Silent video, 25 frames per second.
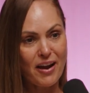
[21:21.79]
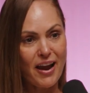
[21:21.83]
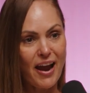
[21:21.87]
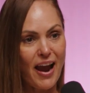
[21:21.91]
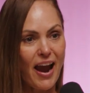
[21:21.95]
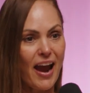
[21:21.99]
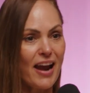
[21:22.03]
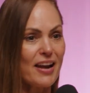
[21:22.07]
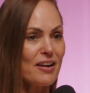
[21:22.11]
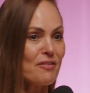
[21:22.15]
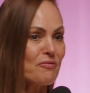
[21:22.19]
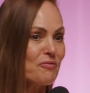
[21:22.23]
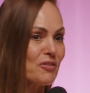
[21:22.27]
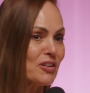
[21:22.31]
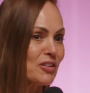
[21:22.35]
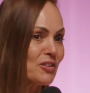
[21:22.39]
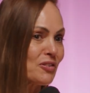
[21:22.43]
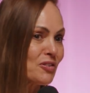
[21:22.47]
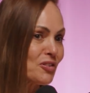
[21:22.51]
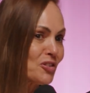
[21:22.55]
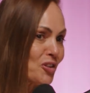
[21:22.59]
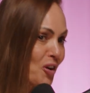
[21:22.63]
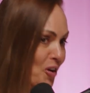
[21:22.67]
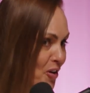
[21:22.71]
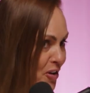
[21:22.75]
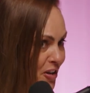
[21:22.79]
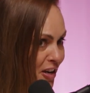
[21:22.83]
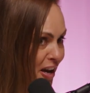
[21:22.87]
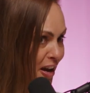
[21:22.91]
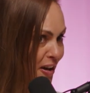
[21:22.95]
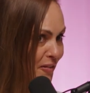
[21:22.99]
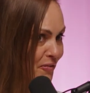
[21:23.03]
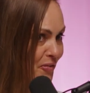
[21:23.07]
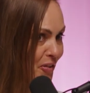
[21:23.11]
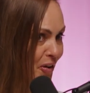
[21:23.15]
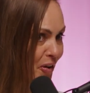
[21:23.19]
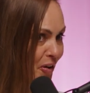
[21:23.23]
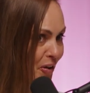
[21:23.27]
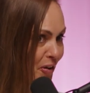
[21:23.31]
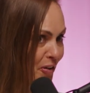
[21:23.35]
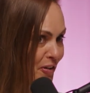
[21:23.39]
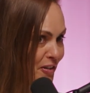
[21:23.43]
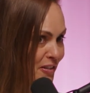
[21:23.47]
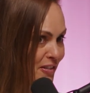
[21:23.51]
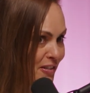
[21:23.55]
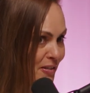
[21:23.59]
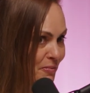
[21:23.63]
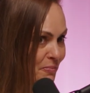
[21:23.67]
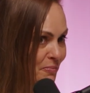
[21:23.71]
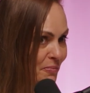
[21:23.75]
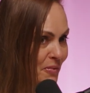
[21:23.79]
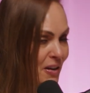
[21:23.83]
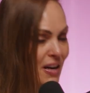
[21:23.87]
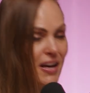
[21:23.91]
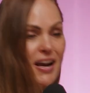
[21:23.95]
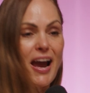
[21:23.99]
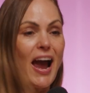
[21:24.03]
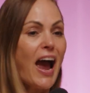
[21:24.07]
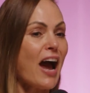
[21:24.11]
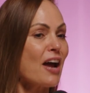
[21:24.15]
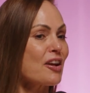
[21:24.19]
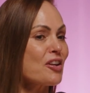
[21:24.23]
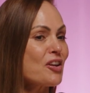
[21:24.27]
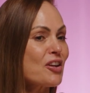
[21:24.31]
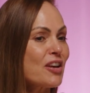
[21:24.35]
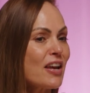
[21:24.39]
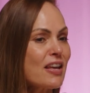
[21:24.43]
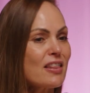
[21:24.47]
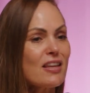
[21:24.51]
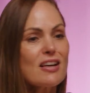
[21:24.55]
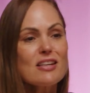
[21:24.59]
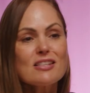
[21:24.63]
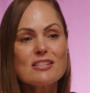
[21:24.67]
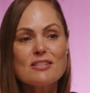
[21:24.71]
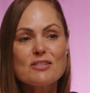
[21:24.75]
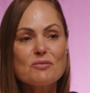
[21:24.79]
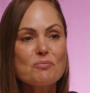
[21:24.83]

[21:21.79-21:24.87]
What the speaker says: And if we don't have those, and how do you get those?